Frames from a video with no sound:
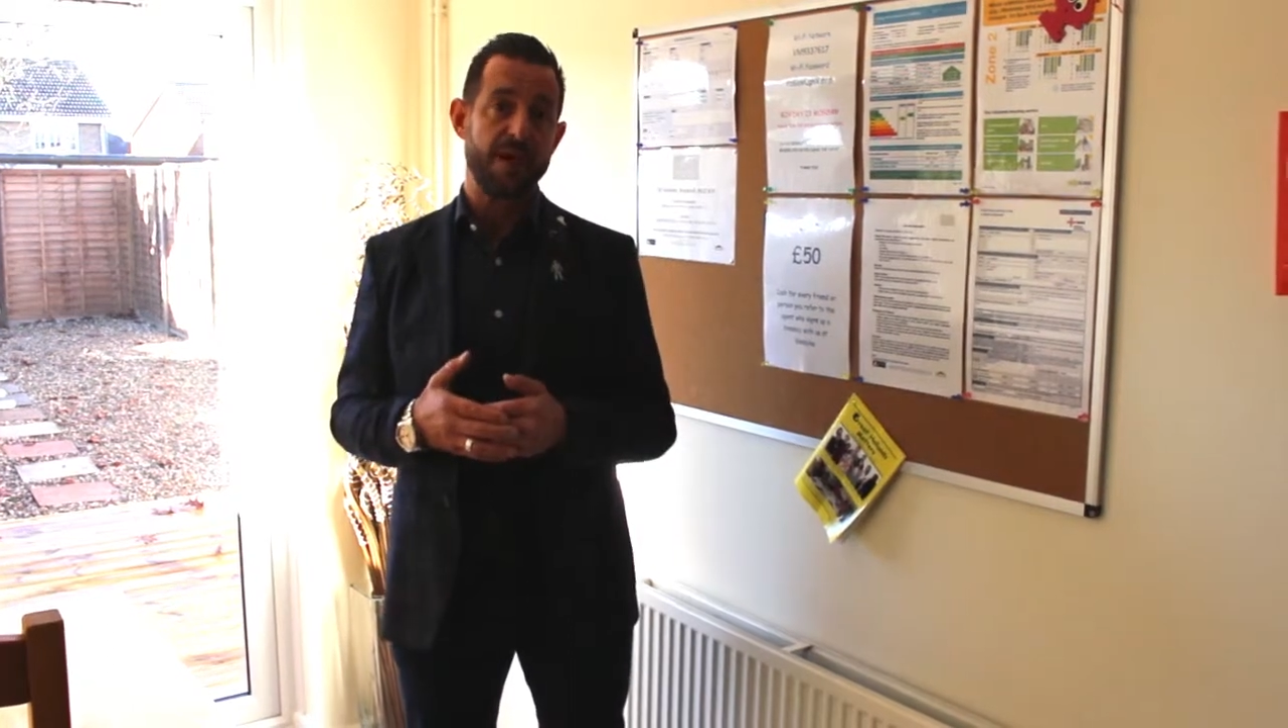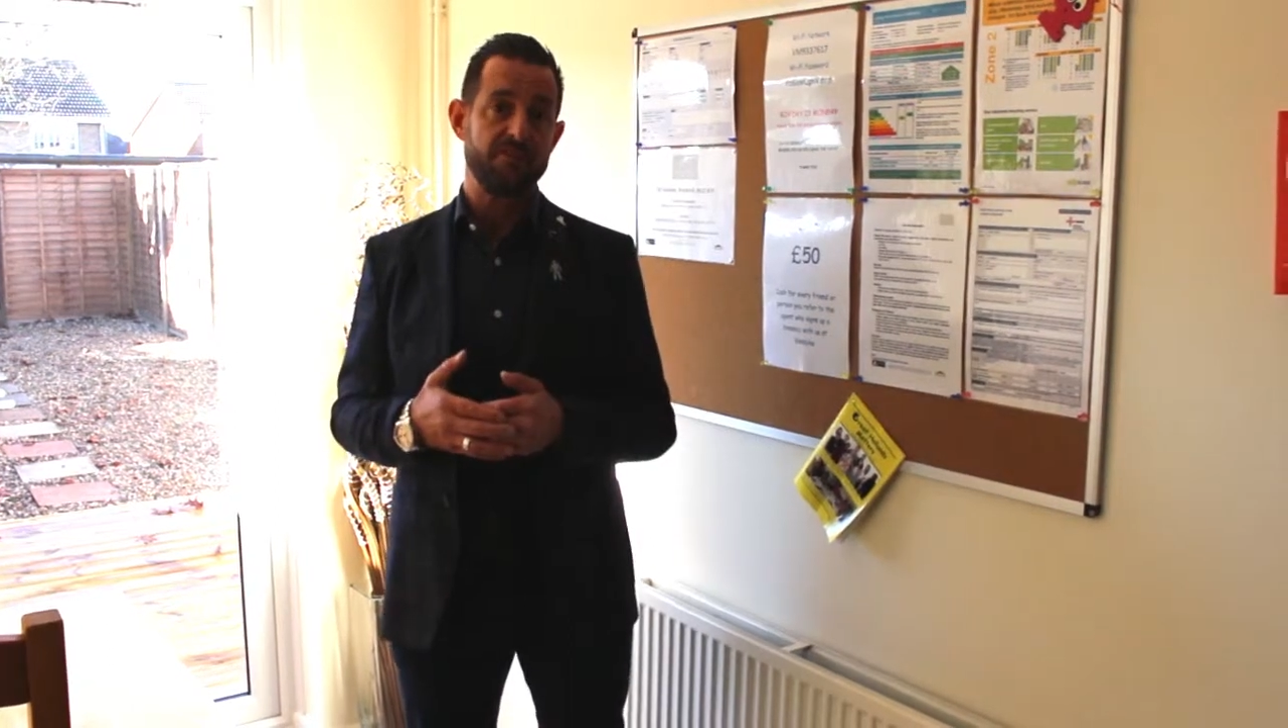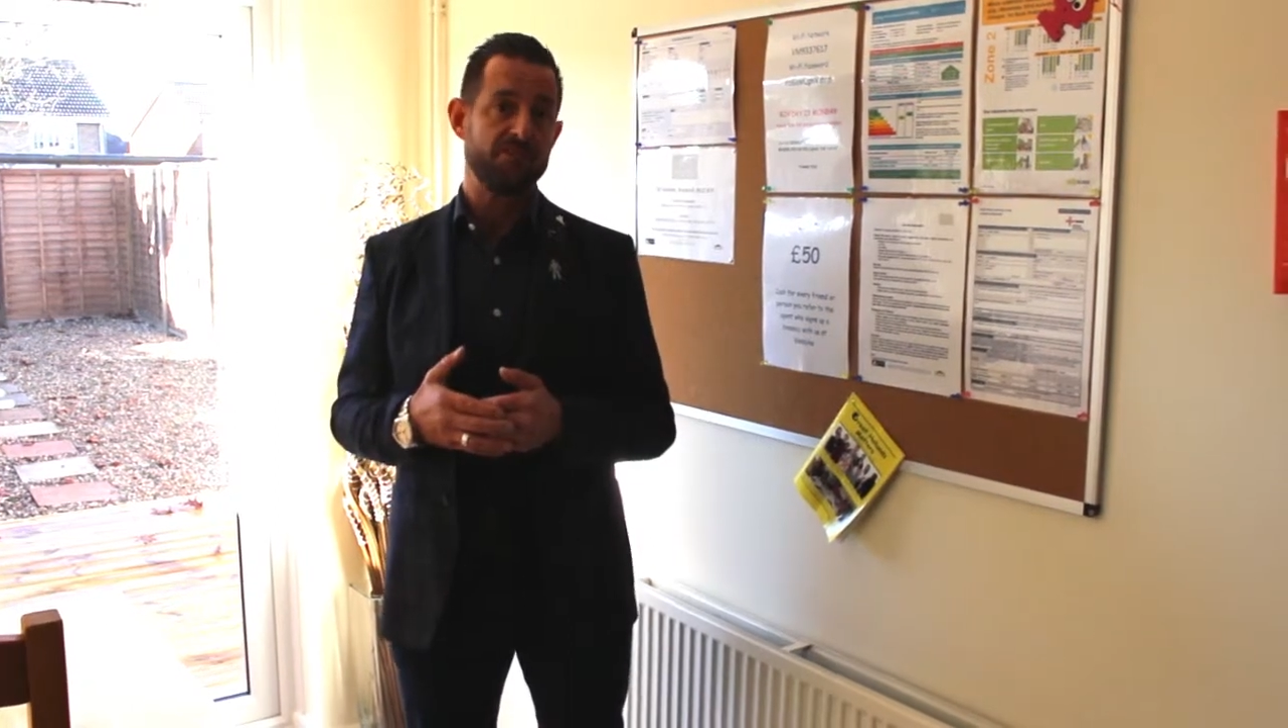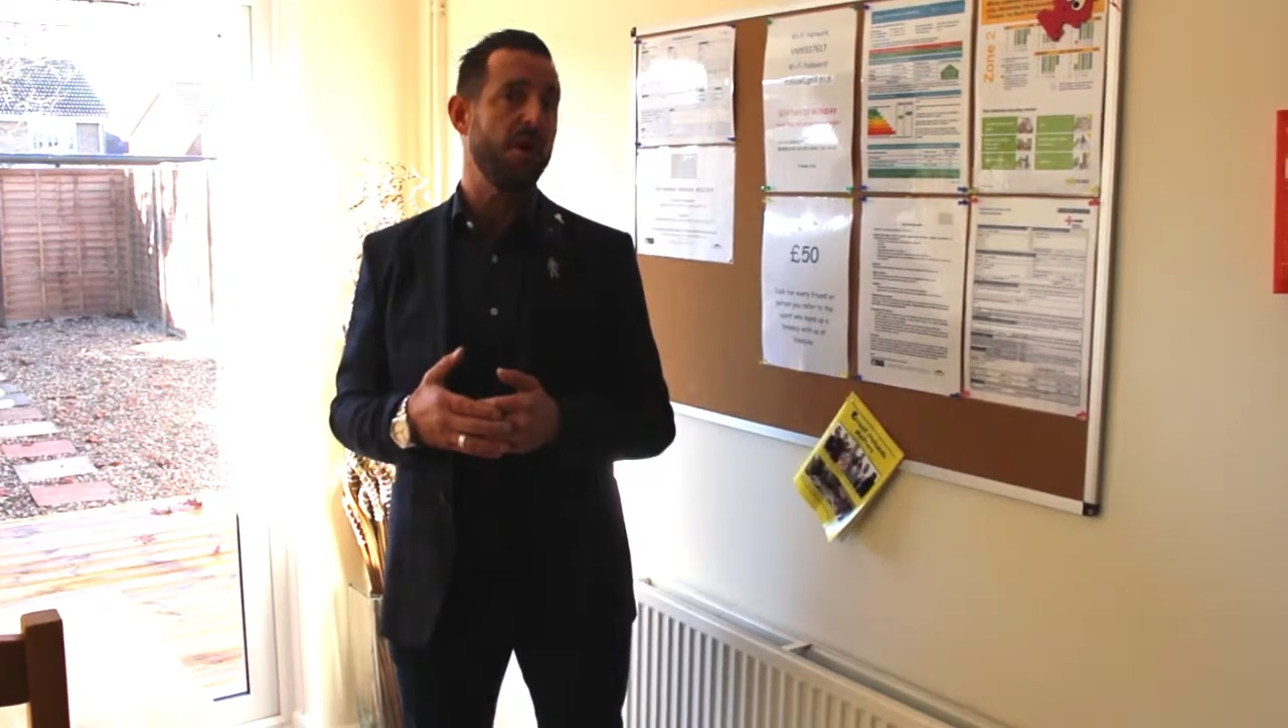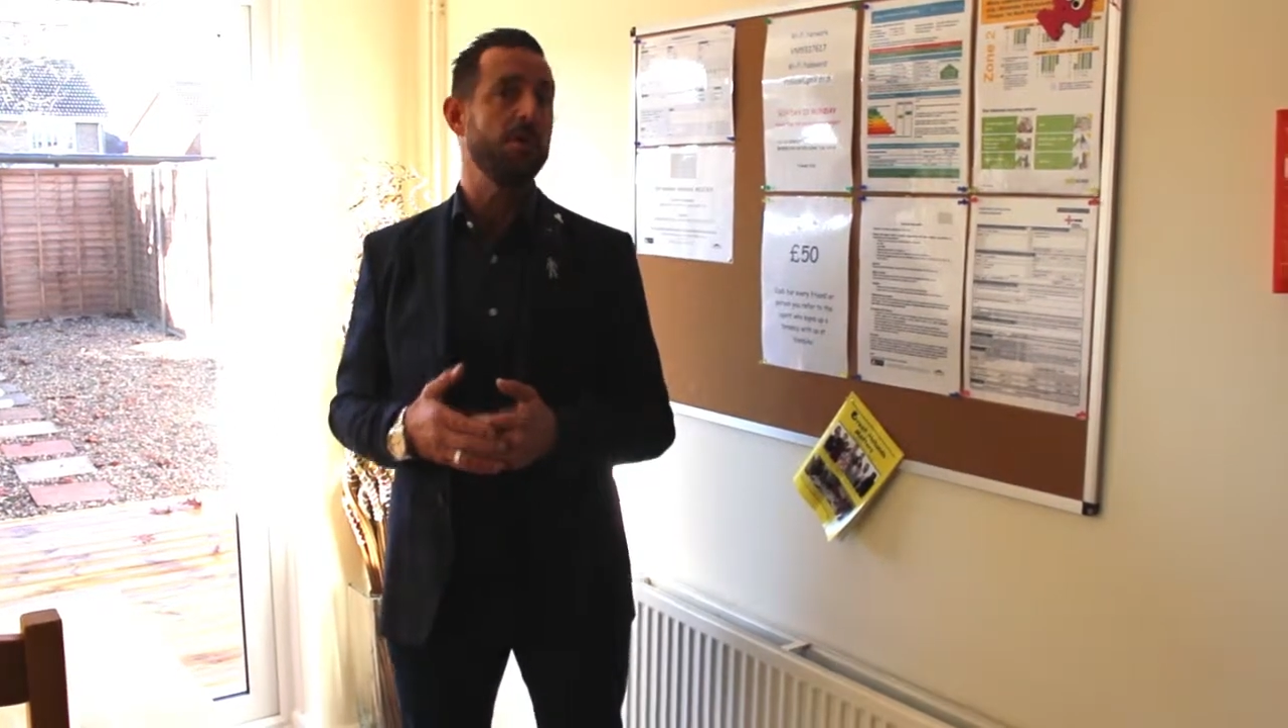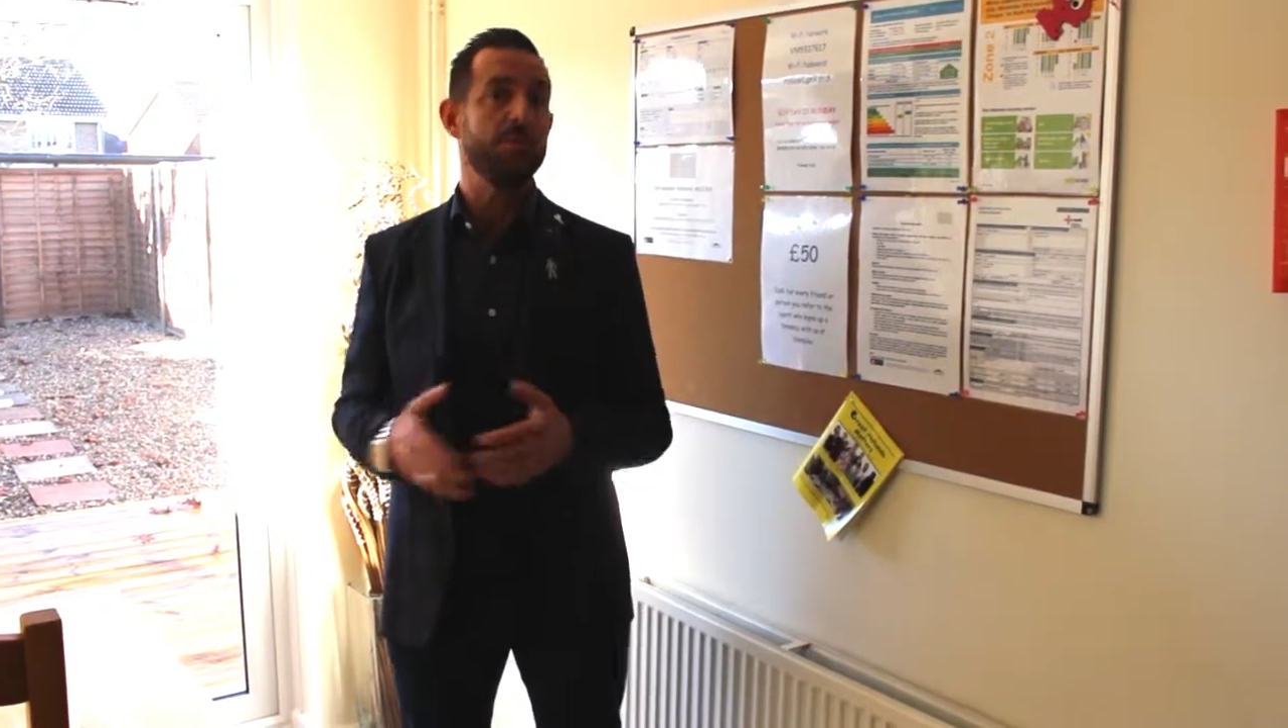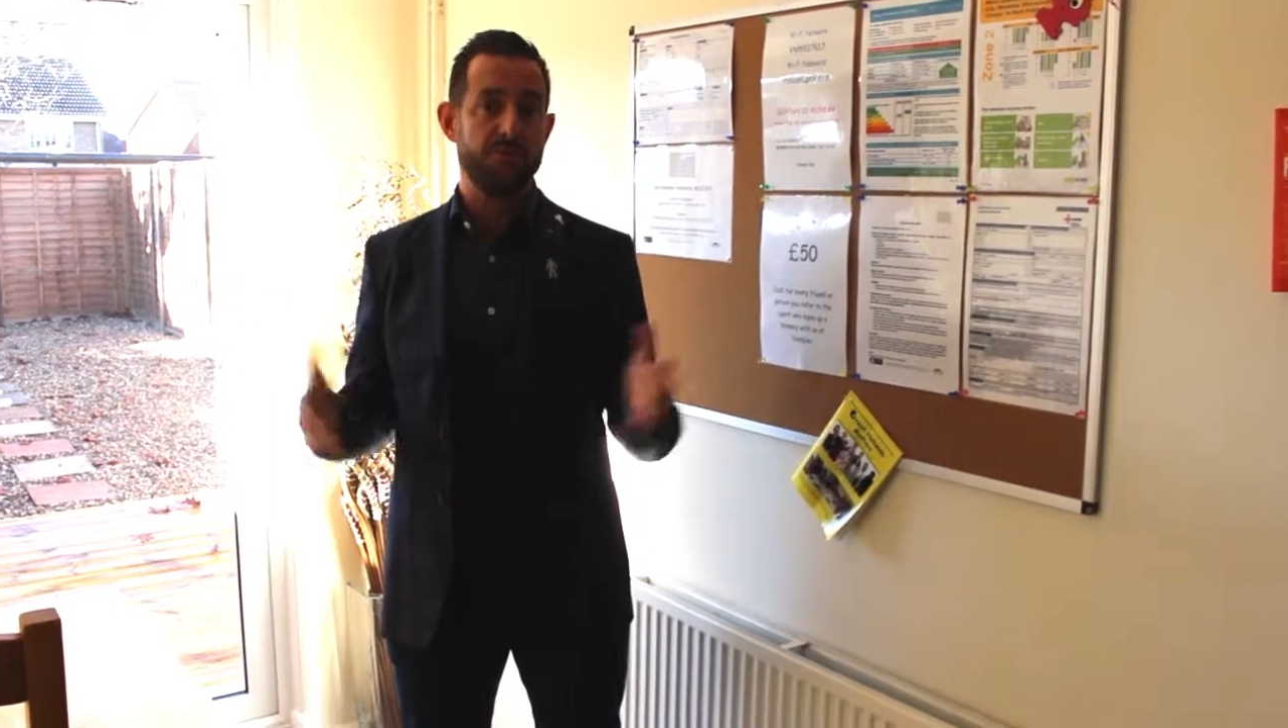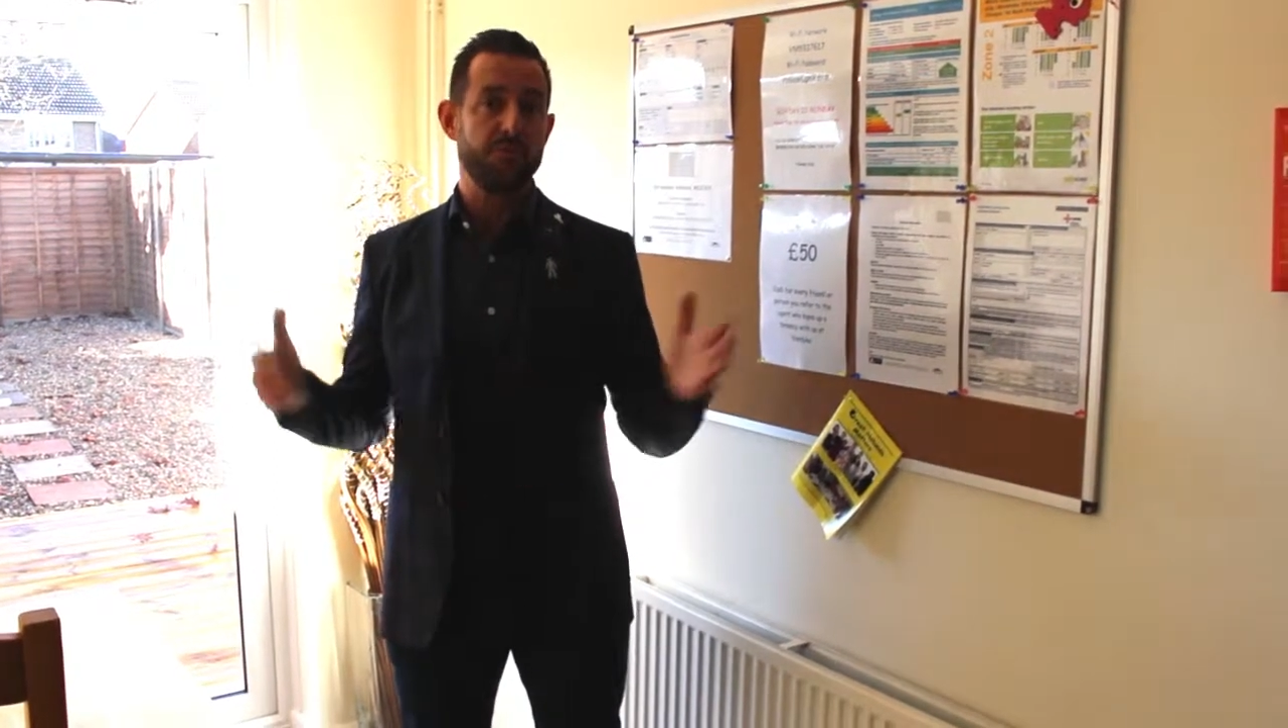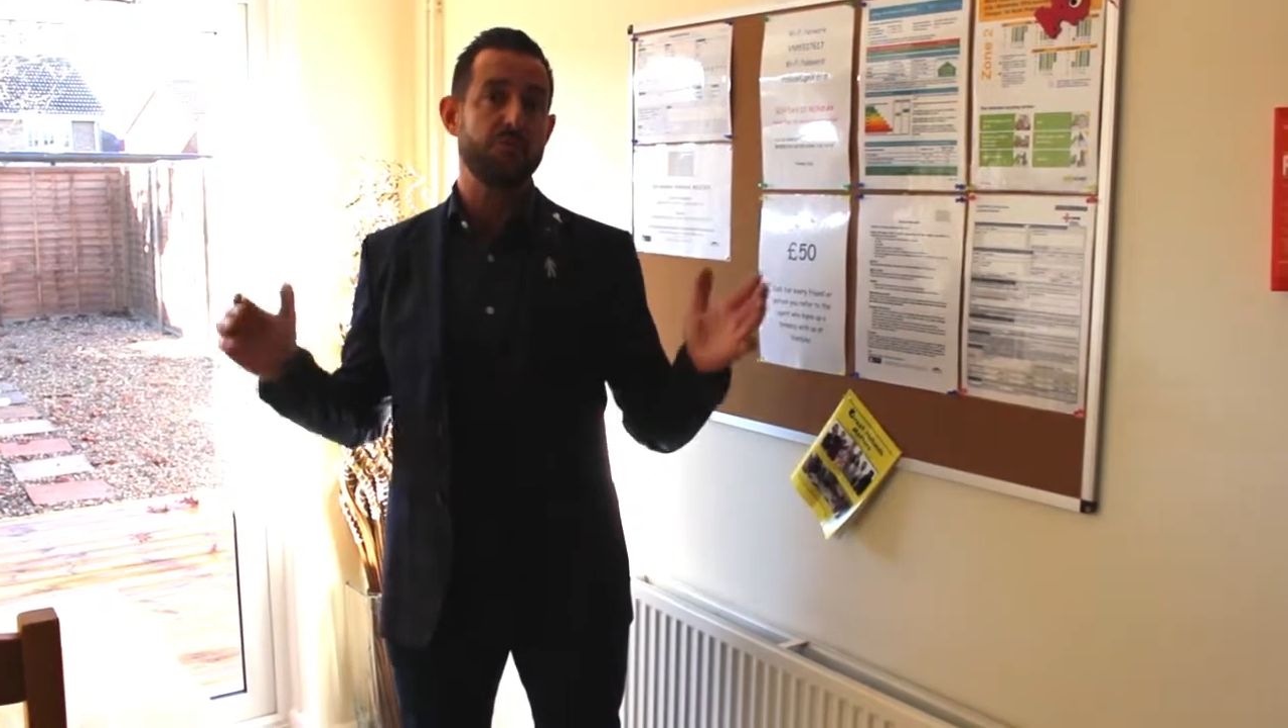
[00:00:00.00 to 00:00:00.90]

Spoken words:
HMO within